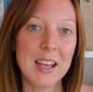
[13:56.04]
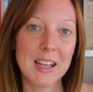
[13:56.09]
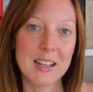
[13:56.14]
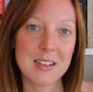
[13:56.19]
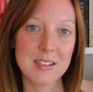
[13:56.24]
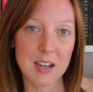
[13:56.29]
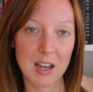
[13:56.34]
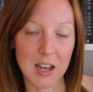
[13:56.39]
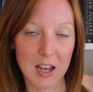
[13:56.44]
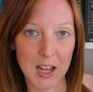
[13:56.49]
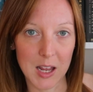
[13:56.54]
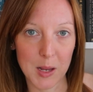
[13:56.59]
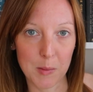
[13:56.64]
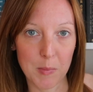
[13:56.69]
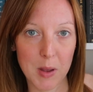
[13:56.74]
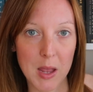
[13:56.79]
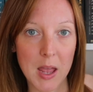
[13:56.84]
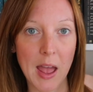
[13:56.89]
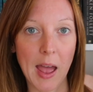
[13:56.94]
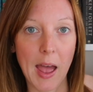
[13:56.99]
in
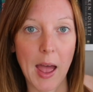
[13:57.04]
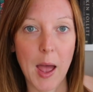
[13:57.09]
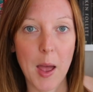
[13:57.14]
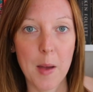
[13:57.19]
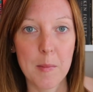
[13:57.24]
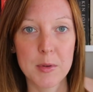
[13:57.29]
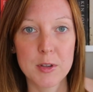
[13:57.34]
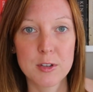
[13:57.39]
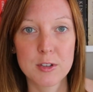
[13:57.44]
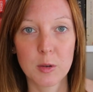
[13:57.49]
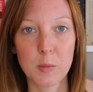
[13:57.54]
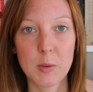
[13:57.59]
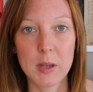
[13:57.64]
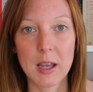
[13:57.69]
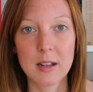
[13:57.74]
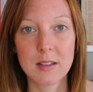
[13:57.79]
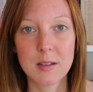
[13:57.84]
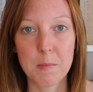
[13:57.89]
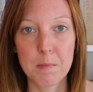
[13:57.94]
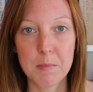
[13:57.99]
time, um, so we
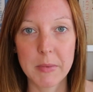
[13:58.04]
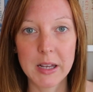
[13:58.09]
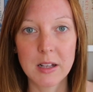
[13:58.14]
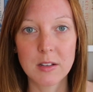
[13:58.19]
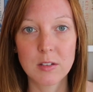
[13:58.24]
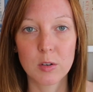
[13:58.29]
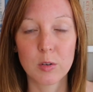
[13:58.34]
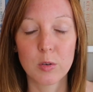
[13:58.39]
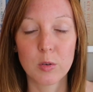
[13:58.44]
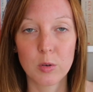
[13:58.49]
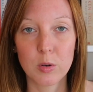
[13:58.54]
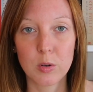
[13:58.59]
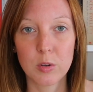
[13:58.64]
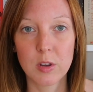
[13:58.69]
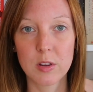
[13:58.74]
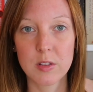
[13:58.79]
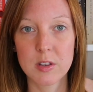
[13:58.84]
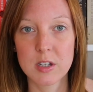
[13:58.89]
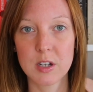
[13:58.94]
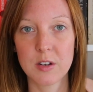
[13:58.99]
get to meet
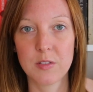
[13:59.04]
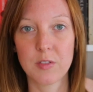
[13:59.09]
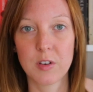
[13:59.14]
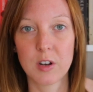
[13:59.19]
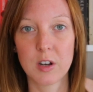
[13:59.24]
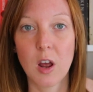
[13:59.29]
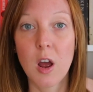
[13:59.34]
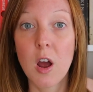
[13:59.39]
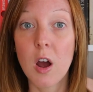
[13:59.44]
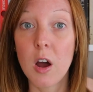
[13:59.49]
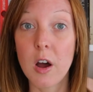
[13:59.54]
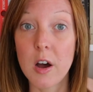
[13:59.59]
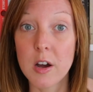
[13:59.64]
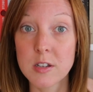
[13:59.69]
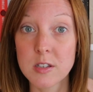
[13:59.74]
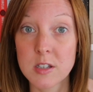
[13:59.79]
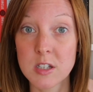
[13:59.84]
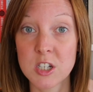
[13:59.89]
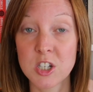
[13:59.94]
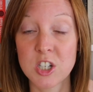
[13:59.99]
all the different
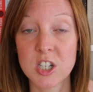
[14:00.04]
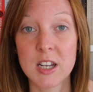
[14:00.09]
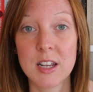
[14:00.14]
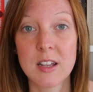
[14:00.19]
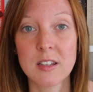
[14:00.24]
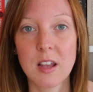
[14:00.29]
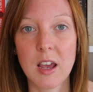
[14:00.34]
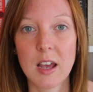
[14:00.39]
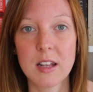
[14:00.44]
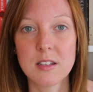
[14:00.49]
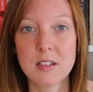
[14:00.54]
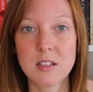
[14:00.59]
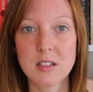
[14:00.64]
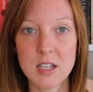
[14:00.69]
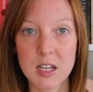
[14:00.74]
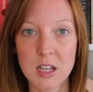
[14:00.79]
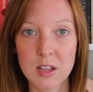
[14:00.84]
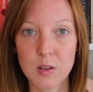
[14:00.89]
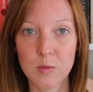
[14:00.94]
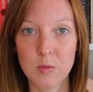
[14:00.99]
hostages and
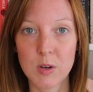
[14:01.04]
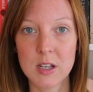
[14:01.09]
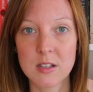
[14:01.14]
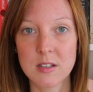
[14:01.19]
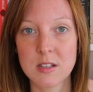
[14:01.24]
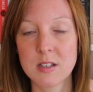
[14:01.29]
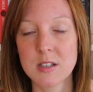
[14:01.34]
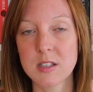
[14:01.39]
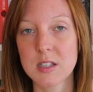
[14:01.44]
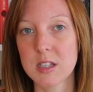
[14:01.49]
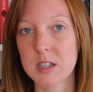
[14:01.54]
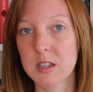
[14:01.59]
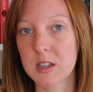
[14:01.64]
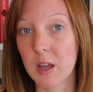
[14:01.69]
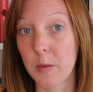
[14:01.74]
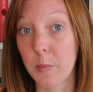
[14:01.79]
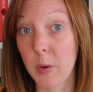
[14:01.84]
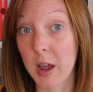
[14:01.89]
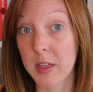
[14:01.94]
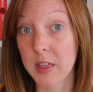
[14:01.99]
see the reasons
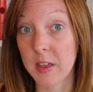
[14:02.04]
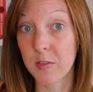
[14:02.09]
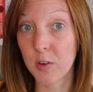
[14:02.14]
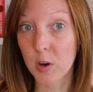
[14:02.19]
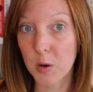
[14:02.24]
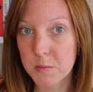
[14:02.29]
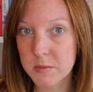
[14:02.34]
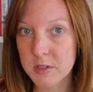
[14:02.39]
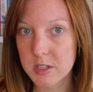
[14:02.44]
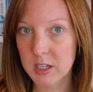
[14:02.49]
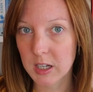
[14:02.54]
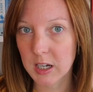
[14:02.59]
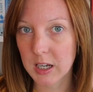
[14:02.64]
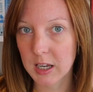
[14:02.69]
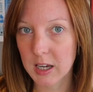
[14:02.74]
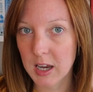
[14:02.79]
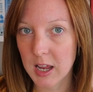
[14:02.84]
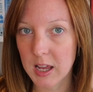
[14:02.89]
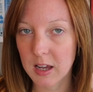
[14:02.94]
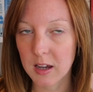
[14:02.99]
that why they've come to the
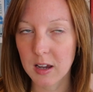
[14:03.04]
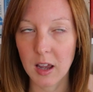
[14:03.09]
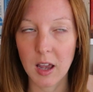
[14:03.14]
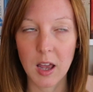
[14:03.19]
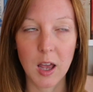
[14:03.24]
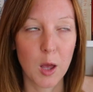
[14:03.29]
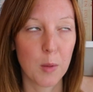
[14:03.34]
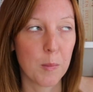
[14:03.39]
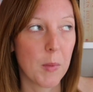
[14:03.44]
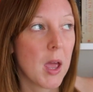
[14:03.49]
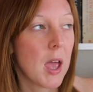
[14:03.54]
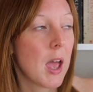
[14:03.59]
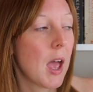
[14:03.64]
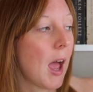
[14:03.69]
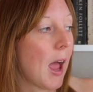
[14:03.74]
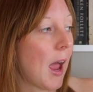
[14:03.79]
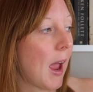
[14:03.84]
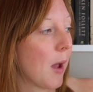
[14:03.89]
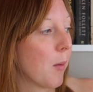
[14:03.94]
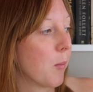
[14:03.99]
clinic, um,
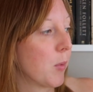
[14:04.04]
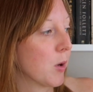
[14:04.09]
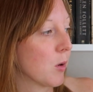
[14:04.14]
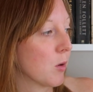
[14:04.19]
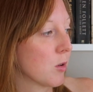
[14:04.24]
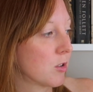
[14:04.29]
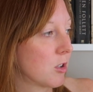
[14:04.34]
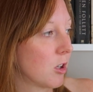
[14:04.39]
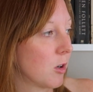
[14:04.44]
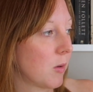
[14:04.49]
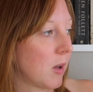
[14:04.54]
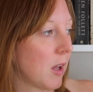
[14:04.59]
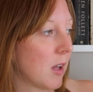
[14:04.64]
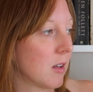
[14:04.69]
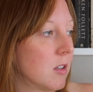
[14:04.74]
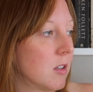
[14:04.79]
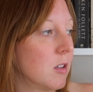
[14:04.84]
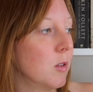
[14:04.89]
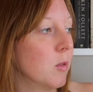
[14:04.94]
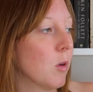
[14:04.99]
and we also
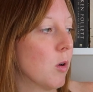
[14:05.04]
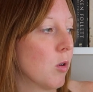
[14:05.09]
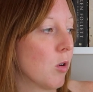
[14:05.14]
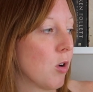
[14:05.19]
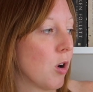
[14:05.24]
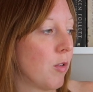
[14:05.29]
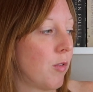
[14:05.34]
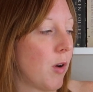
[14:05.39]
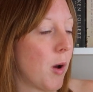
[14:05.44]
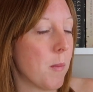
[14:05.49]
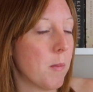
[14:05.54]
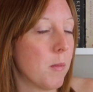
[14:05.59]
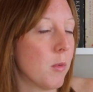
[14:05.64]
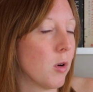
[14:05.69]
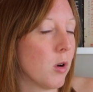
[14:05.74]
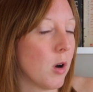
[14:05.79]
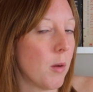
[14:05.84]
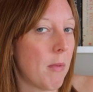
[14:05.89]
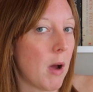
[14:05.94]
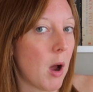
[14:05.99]
to uncover
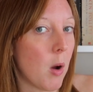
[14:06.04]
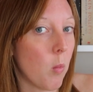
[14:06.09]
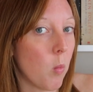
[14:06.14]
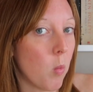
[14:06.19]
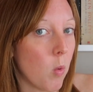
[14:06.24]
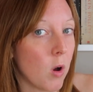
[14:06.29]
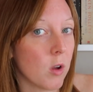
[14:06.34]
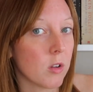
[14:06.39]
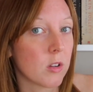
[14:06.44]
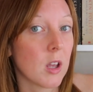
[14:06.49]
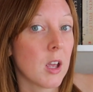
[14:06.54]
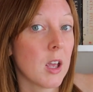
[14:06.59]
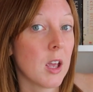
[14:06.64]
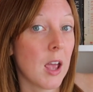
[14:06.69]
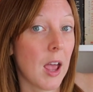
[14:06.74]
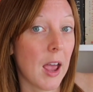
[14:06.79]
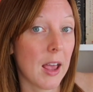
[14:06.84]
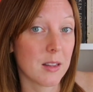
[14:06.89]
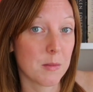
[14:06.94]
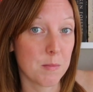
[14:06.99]
more about what
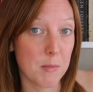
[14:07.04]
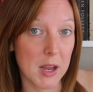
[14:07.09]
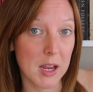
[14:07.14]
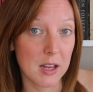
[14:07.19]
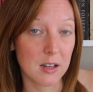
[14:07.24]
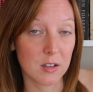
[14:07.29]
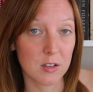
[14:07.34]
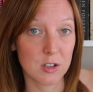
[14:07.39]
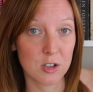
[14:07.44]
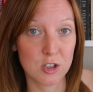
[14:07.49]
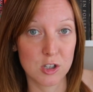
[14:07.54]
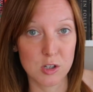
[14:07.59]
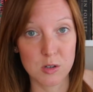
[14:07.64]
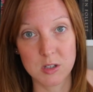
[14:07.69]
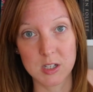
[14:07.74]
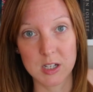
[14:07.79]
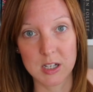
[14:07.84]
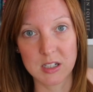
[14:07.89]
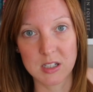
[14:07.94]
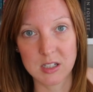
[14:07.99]
has made the
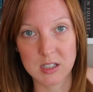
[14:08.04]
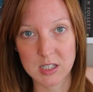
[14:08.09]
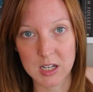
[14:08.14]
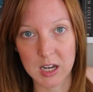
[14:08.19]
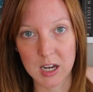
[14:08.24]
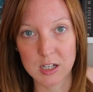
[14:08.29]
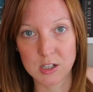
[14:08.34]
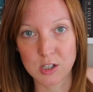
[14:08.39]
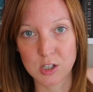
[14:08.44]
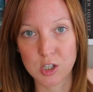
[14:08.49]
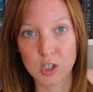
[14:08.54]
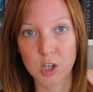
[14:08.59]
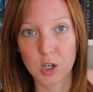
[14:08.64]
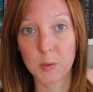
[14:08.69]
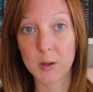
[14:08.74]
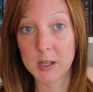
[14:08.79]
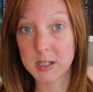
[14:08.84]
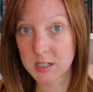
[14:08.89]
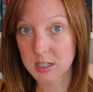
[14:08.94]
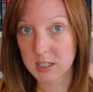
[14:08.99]
shooter decide to
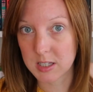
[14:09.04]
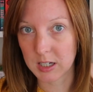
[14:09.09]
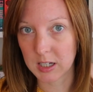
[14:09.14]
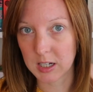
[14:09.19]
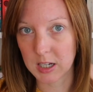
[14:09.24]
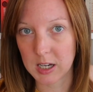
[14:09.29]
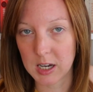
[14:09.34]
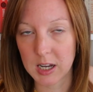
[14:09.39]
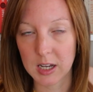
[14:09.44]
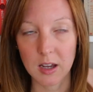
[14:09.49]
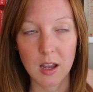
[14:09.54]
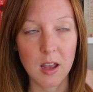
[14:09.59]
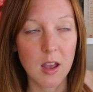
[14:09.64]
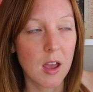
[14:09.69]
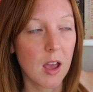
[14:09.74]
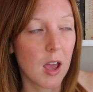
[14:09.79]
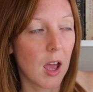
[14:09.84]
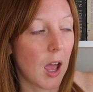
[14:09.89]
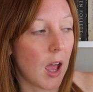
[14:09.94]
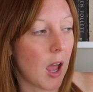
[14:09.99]
go into the clinic.
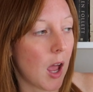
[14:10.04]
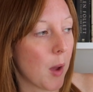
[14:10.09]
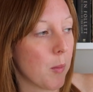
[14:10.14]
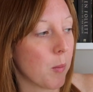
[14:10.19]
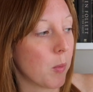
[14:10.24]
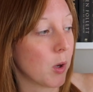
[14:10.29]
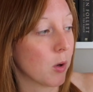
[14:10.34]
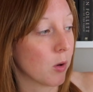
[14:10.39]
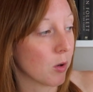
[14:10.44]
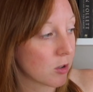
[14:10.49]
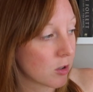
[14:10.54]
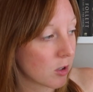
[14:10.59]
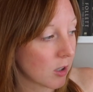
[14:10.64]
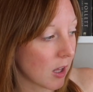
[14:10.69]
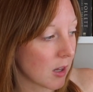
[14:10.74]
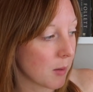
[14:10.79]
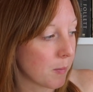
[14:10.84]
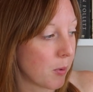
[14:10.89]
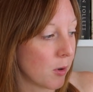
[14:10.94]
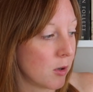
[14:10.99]
Um, we also
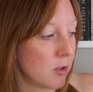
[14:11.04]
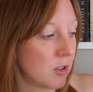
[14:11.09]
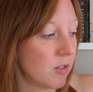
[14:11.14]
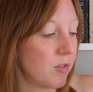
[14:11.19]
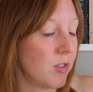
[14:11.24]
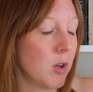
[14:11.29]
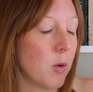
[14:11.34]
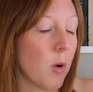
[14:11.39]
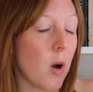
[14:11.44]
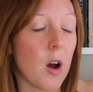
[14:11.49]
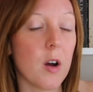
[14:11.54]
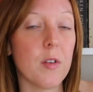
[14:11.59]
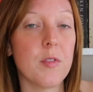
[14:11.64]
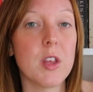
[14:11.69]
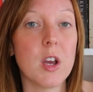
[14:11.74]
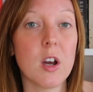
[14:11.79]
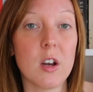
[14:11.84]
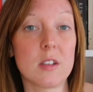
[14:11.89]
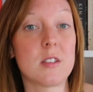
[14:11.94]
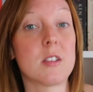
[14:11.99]
get the point of view
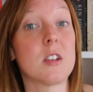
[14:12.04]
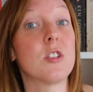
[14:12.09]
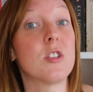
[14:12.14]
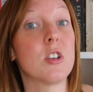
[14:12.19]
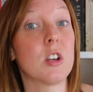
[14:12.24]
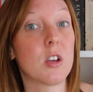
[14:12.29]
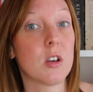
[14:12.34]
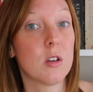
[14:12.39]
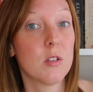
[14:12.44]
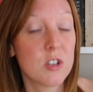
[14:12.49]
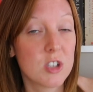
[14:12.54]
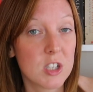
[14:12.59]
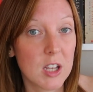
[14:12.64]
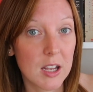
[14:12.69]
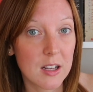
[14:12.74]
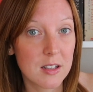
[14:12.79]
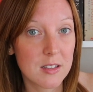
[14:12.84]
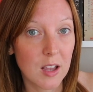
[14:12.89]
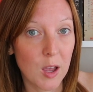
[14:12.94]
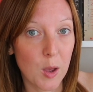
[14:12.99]
of the hostage
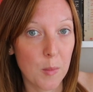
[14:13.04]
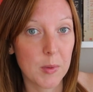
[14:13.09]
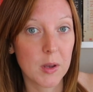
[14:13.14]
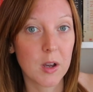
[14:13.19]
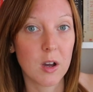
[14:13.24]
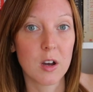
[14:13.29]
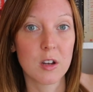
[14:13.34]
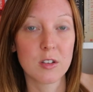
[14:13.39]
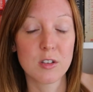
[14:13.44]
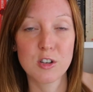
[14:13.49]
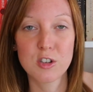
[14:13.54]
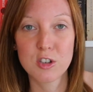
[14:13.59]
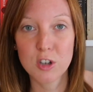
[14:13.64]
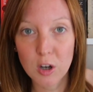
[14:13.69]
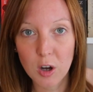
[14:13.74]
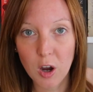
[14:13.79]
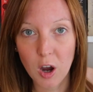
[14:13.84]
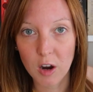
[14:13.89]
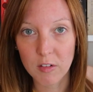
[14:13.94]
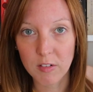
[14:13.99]
negotiator because,
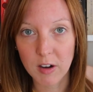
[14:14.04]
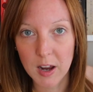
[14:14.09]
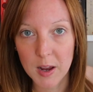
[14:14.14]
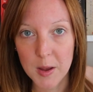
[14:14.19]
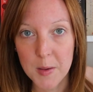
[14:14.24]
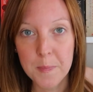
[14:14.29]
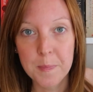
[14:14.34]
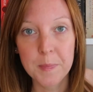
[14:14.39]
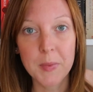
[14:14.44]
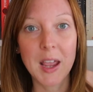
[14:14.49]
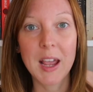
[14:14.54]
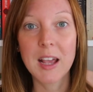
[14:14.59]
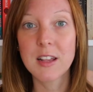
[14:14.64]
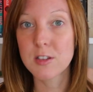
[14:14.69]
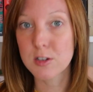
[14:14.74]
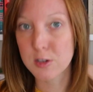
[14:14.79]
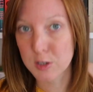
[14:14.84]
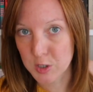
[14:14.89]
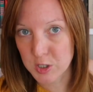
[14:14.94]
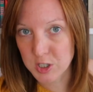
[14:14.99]
shock horror,
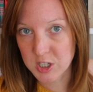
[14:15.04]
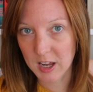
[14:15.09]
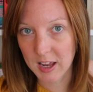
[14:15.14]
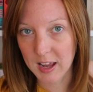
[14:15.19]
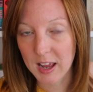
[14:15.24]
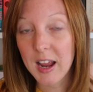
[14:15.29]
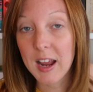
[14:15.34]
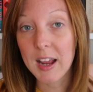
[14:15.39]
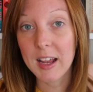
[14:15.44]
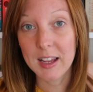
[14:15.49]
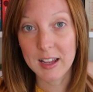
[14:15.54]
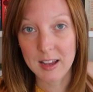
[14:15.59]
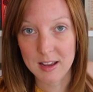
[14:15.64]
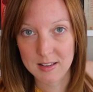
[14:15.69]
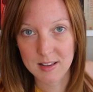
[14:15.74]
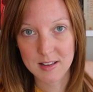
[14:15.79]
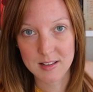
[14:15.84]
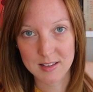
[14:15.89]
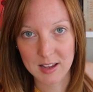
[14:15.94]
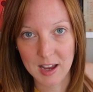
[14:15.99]
his daughter
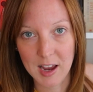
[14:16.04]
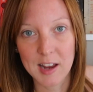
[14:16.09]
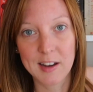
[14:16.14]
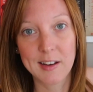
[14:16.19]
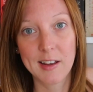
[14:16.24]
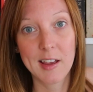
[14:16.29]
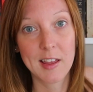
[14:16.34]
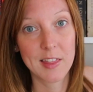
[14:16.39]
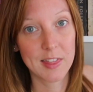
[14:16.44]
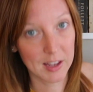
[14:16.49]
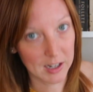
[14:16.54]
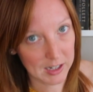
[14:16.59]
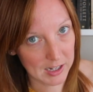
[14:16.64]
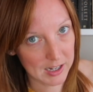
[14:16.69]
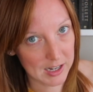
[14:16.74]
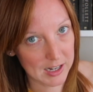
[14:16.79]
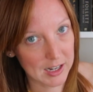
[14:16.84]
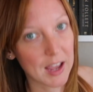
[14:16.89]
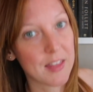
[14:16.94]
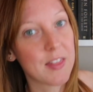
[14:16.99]
is inside the
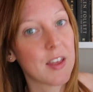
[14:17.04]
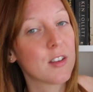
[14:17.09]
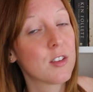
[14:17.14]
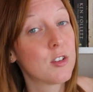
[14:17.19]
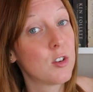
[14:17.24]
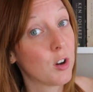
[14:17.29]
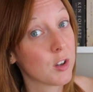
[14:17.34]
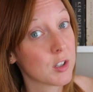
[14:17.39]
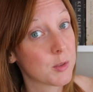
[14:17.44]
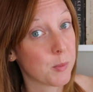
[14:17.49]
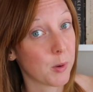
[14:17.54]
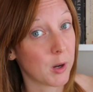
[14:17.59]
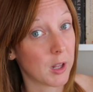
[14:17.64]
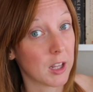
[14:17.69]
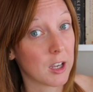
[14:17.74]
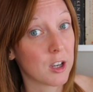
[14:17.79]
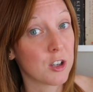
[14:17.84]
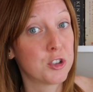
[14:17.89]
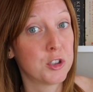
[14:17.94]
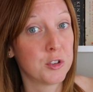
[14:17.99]
clinic, and that's not a
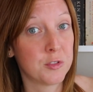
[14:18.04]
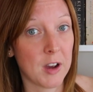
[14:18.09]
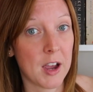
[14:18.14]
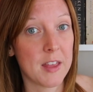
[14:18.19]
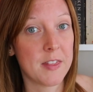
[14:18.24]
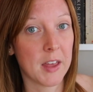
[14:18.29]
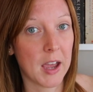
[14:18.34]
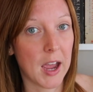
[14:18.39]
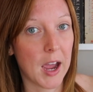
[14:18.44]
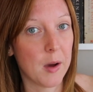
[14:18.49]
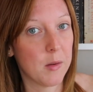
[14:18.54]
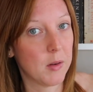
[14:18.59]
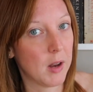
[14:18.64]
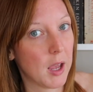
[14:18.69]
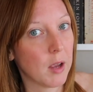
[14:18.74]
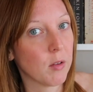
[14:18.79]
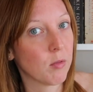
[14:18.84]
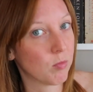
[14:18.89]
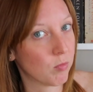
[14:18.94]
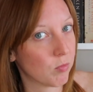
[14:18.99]
spoiler because you find that out
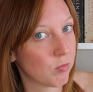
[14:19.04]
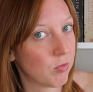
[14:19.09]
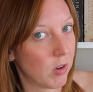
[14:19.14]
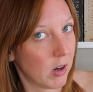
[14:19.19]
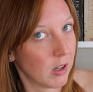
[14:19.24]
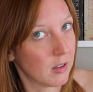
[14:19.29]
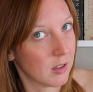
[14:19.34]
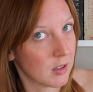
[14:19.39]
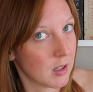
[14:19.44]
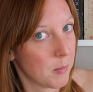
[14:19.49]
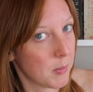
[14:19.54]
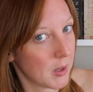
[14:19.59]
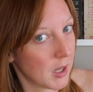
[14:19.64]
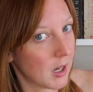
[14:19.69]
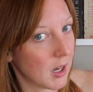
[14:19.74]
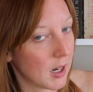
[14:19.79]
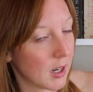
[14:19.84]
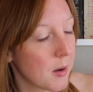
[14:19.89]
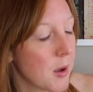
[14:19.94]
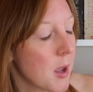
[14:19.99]
like right at the
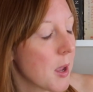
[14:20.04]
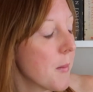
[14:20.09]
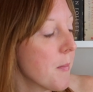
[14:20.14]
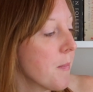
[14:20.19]
beginning.